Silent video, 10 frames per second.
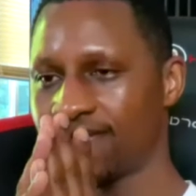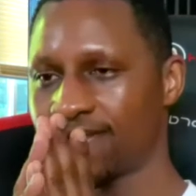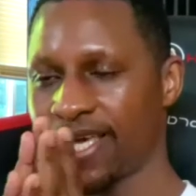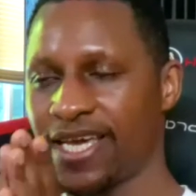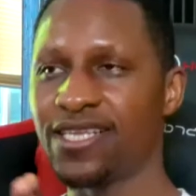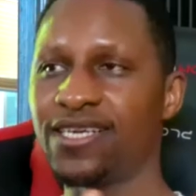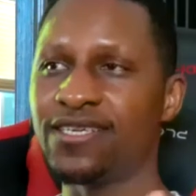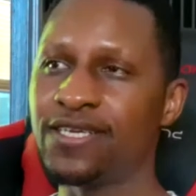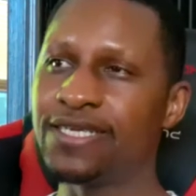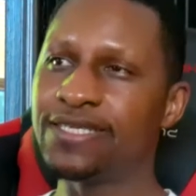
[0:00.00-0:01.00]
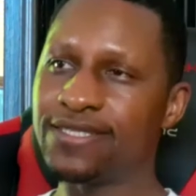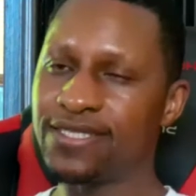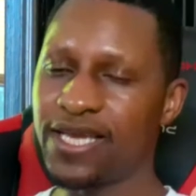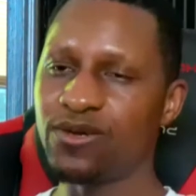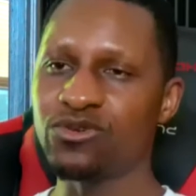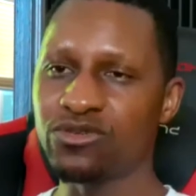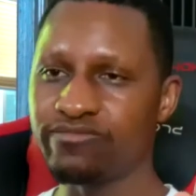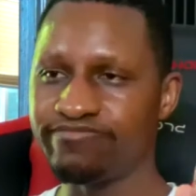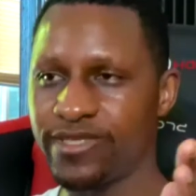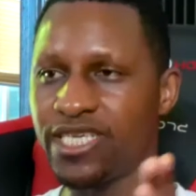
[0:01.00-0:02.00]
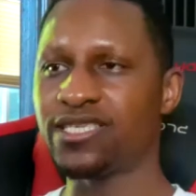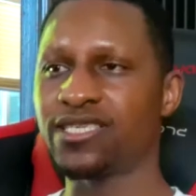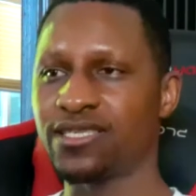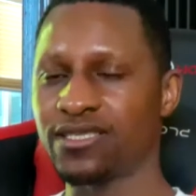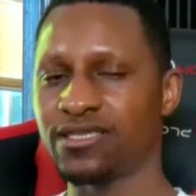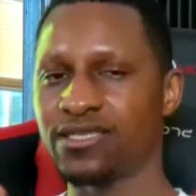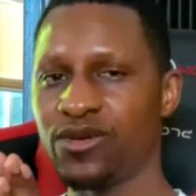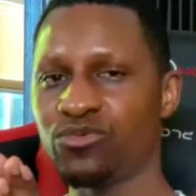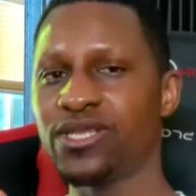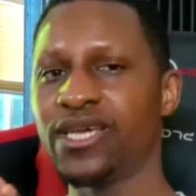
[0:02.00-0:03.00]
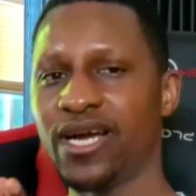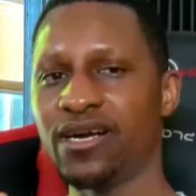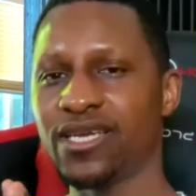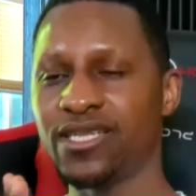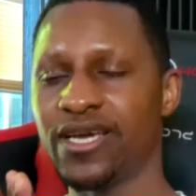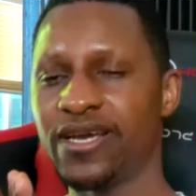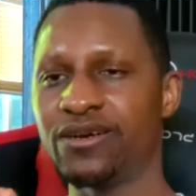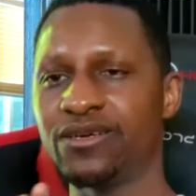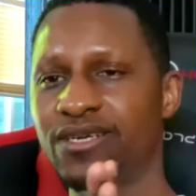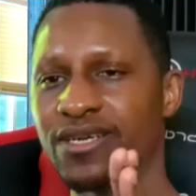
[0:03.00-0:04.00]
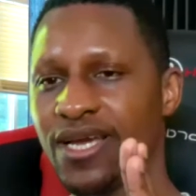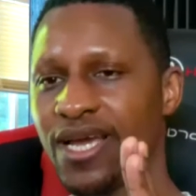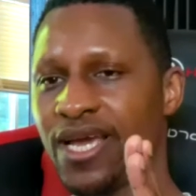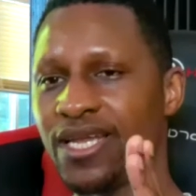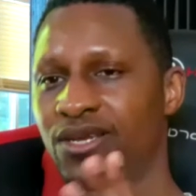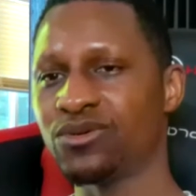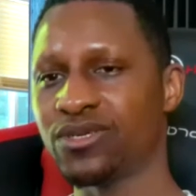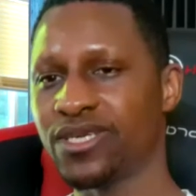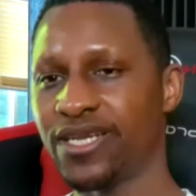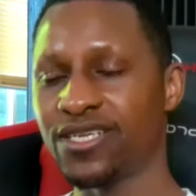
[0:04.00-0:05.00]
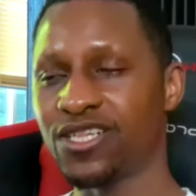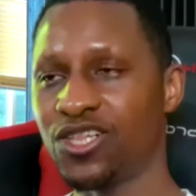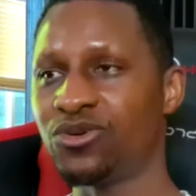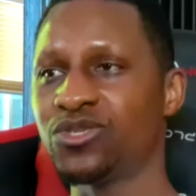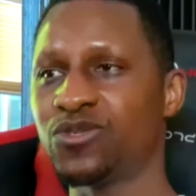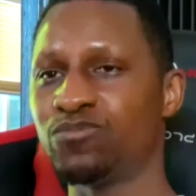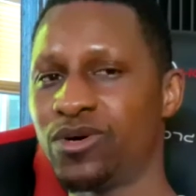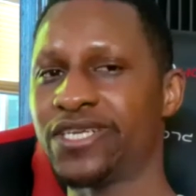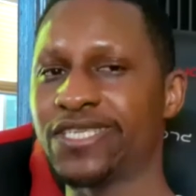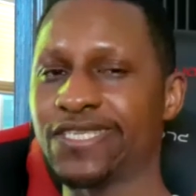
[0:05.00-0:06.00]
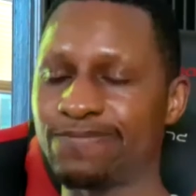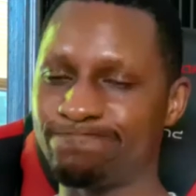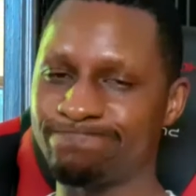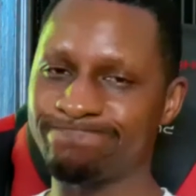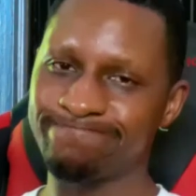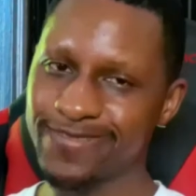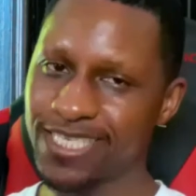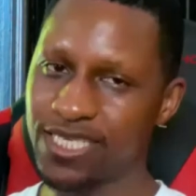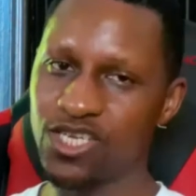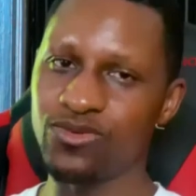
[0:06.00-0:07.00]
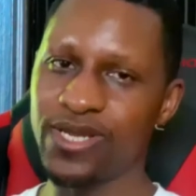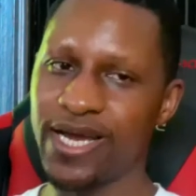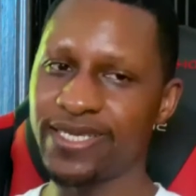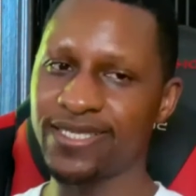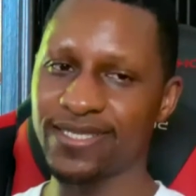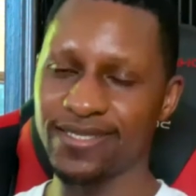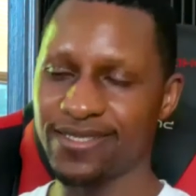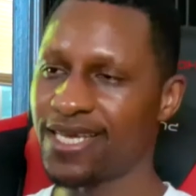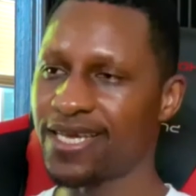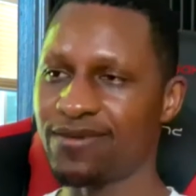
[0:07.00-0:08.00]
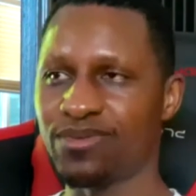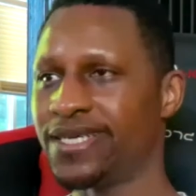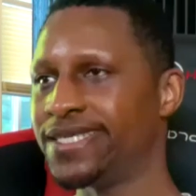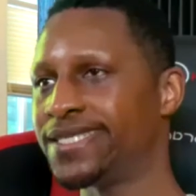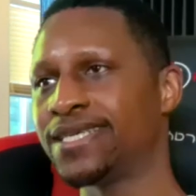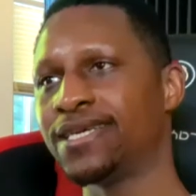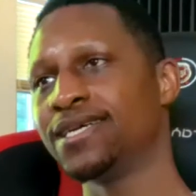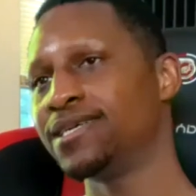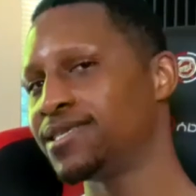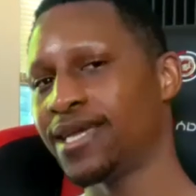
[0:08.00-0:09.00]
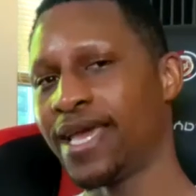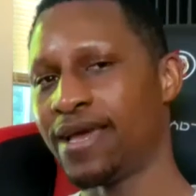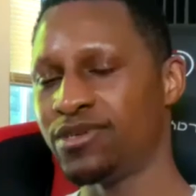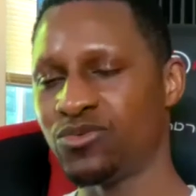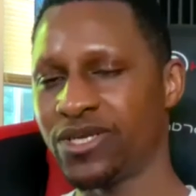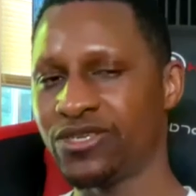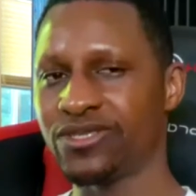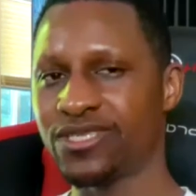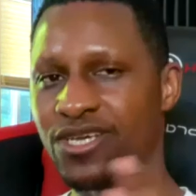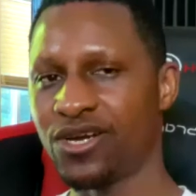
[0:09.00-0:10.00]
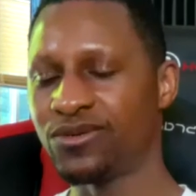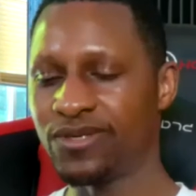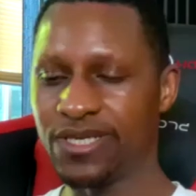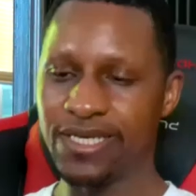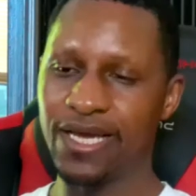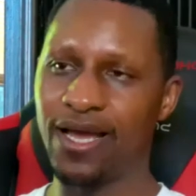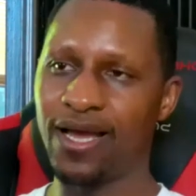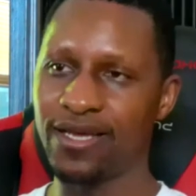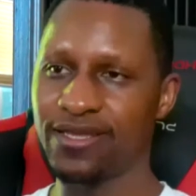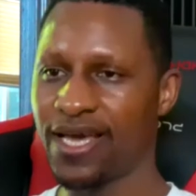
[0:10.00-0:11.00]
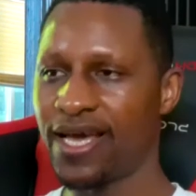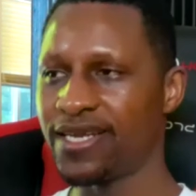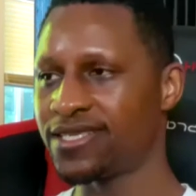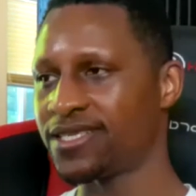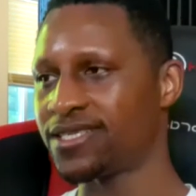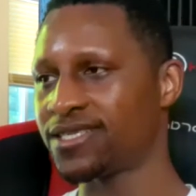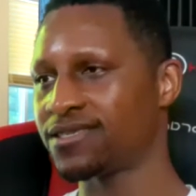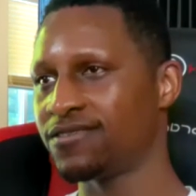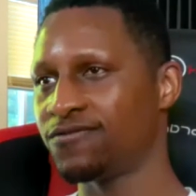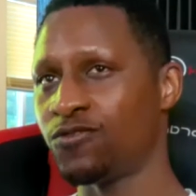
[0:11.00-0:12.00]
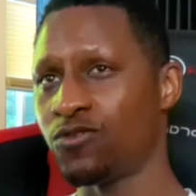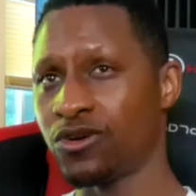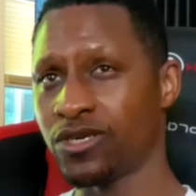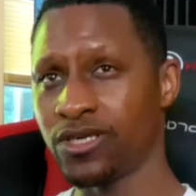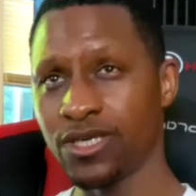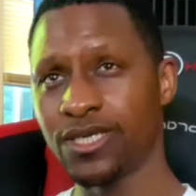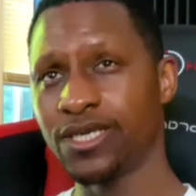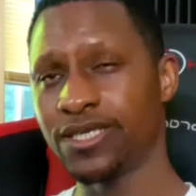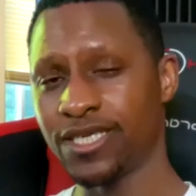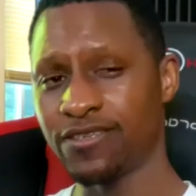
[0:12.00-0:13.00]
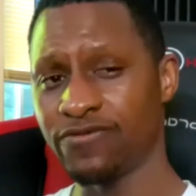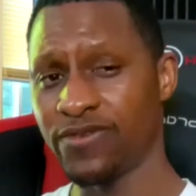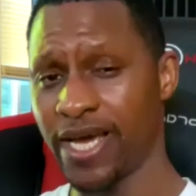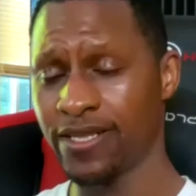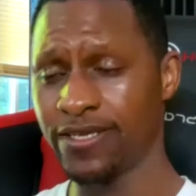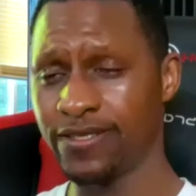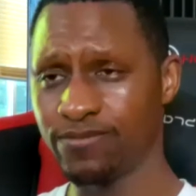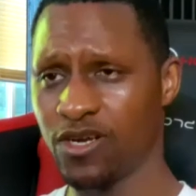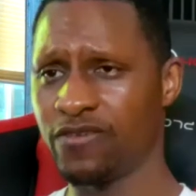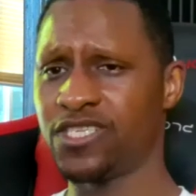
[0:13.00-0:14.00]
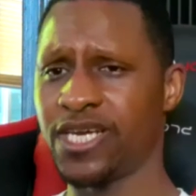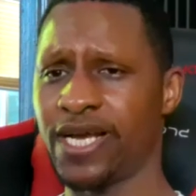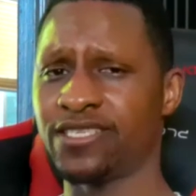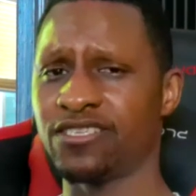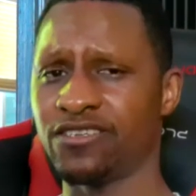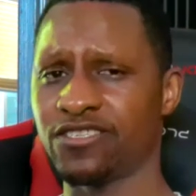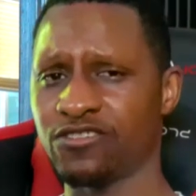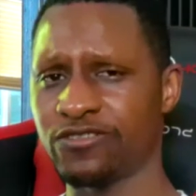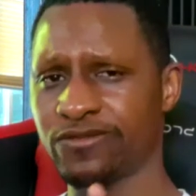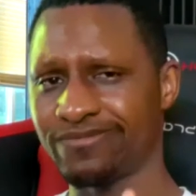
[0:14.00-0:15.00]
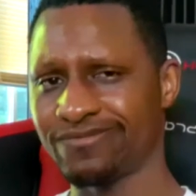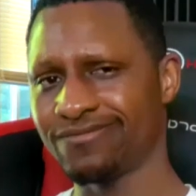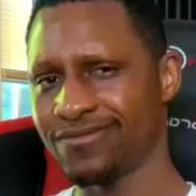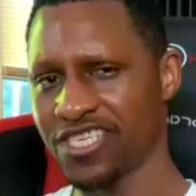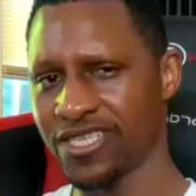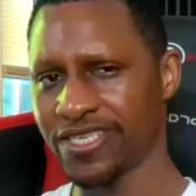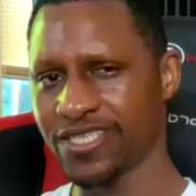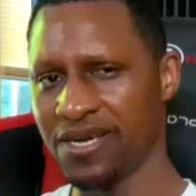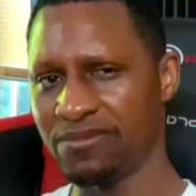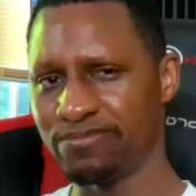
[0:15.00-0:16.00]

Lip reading: Kayla, they were decent. They really hung in there, and they were getting close, but no dice, second place, they can't be winners. So that is it for season finale of the Challenge All-Stars. Till next time.